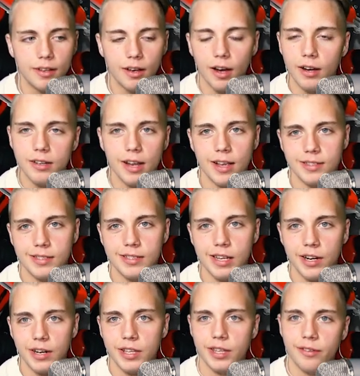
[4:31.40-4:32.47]

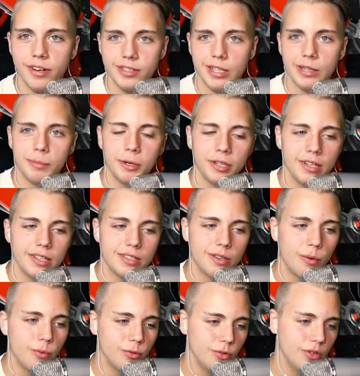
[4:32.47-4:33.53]
Unnecessary. The rest of the abilities
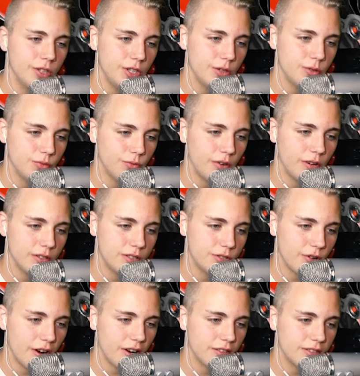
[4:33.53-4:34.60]
don't really use
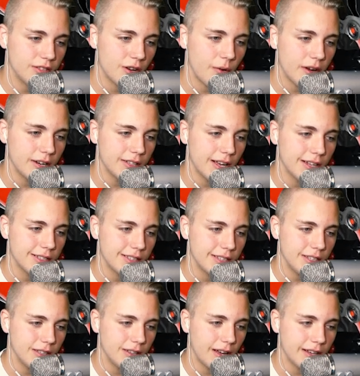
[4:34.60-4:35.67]
strength, so I
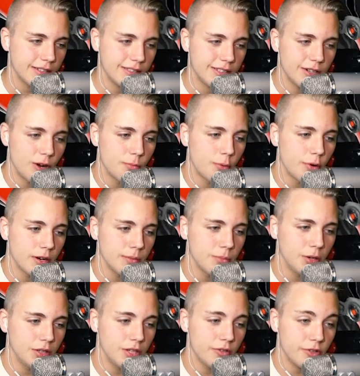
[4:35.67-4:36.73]
see no point in
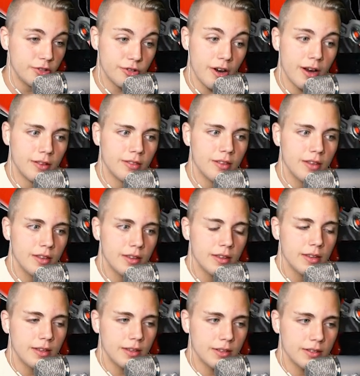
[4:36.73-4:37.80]
building for strength.
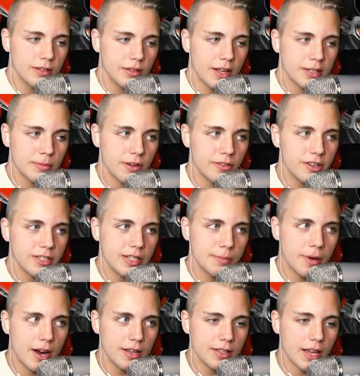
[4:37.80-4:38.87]
So that's my reasoning
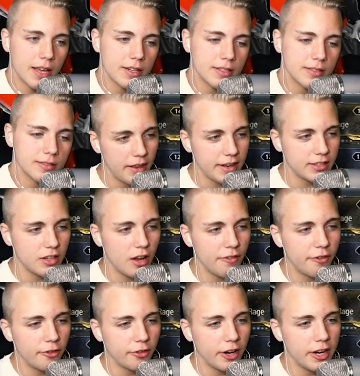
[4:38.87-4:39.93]
behind that. Next off
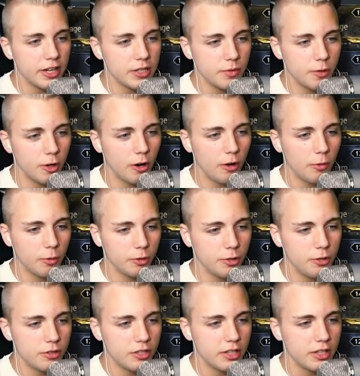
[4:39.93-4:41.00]
for range, all we're
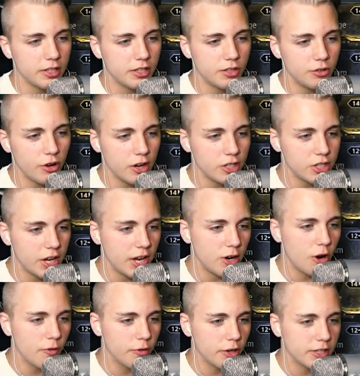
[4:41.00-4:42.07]
using is Stretch and
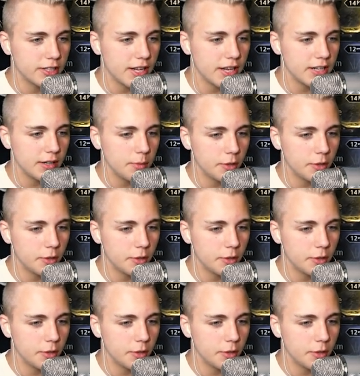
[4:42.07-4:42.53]
Overextended.